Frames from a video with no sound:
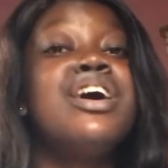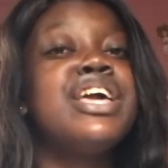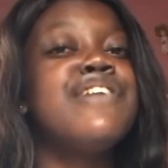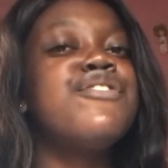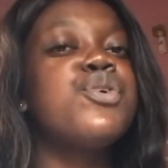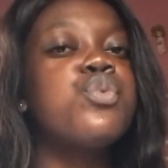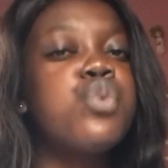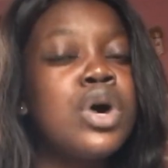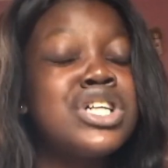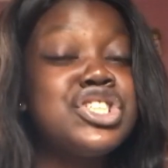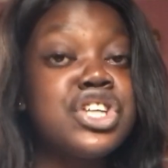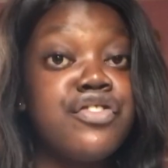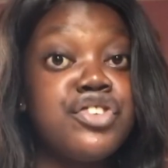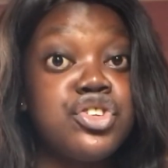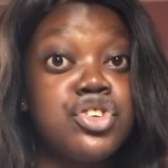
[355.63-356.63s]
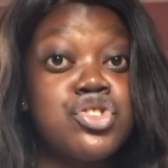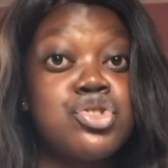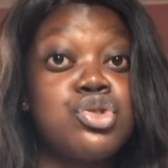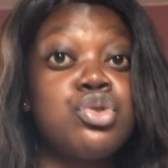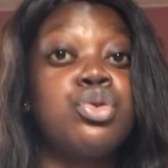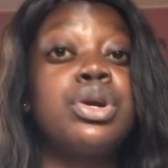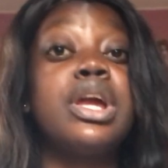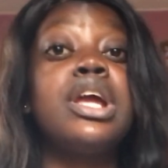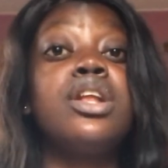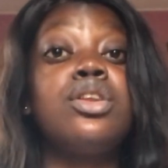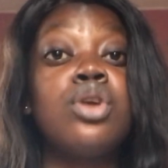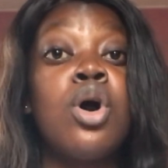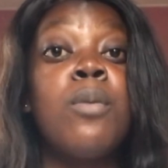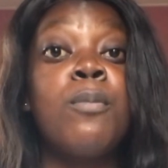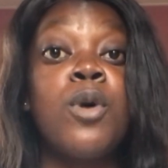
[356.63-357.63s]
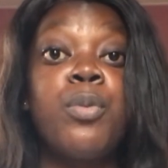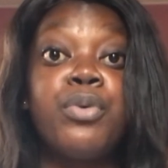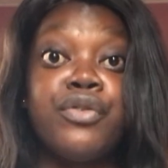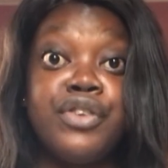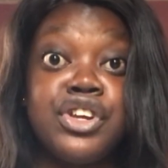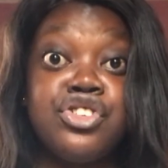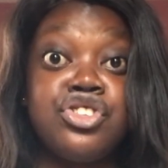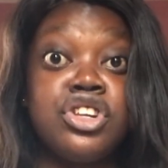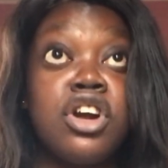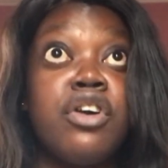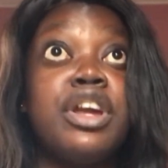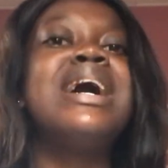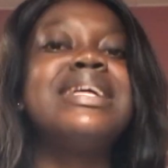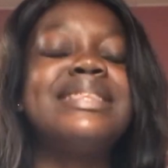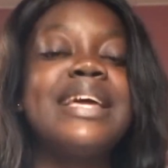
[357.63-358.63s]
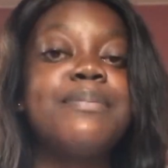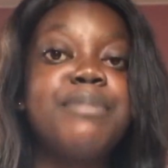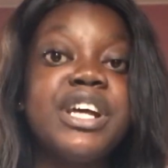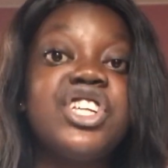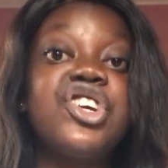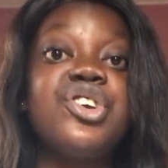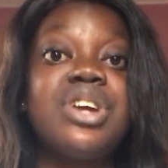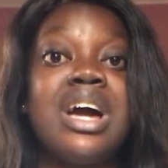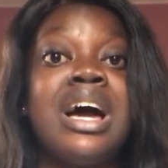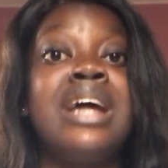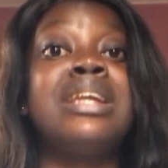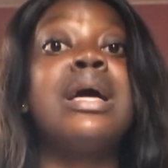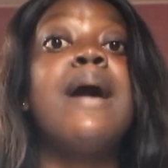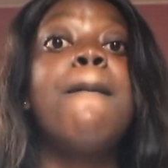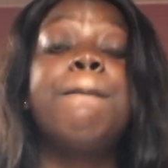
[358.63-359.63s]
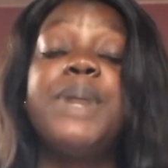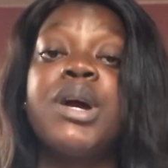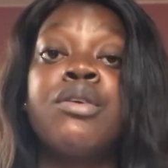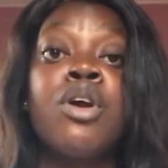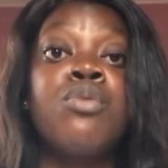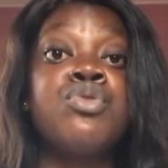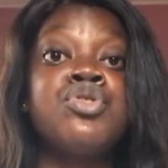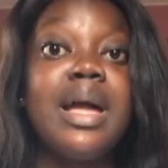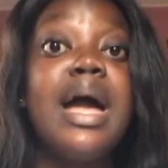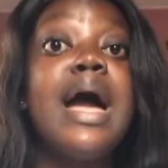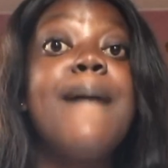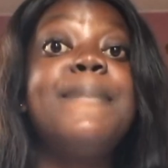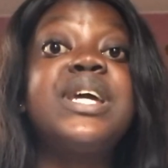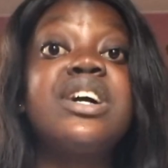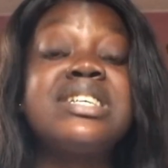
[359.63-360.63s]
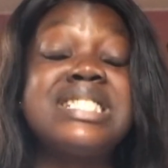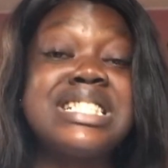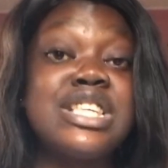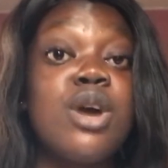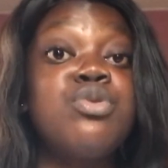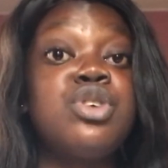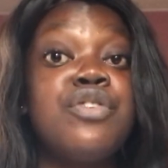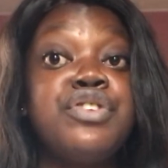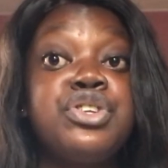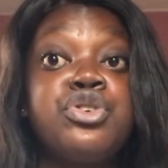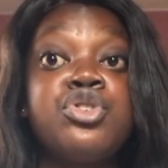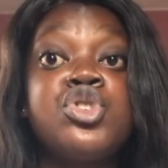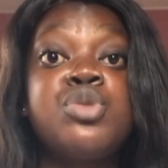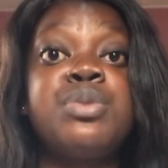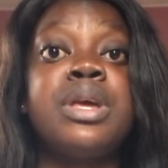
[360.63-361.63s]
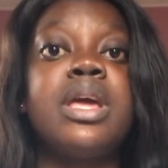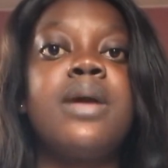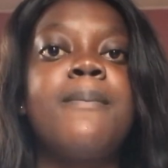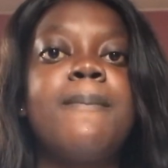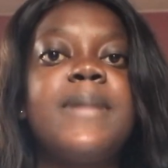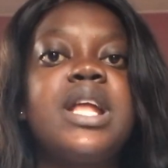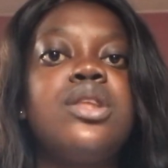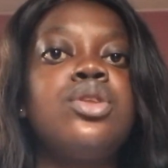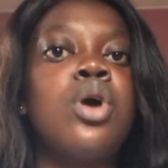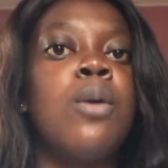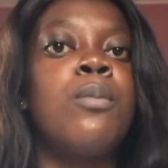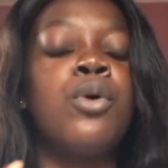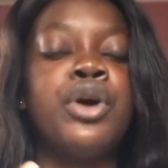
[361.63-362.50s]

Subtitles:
If you want your videos to look a lot more professional, then make sure you add background music, because this helps your video to be a lot more